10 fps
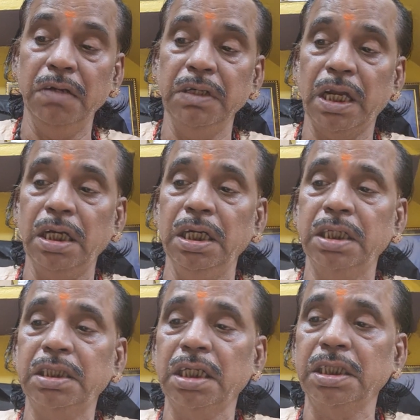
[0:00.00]
have
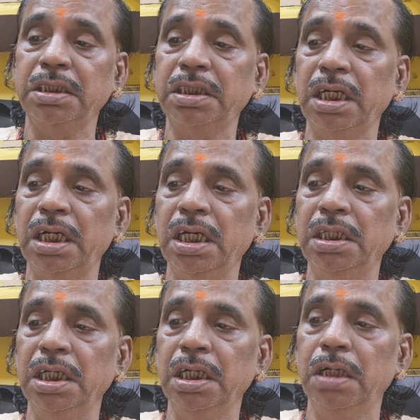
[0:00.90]
earlier
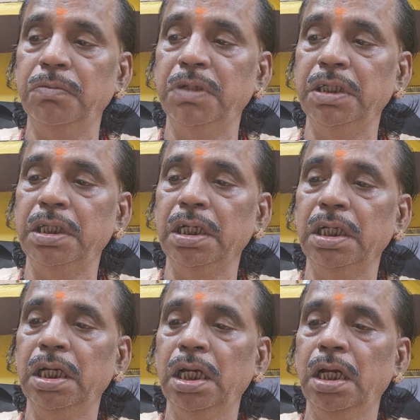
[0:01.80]
suggested the government
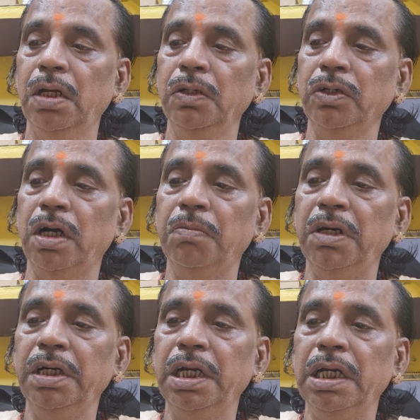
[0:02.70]
to
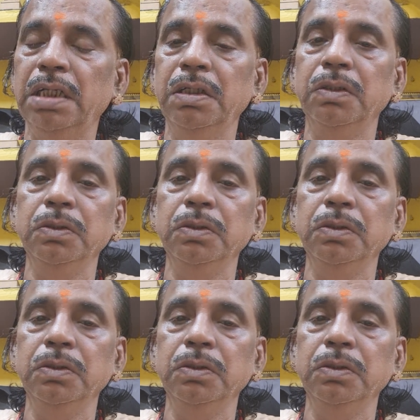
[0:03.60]
amend the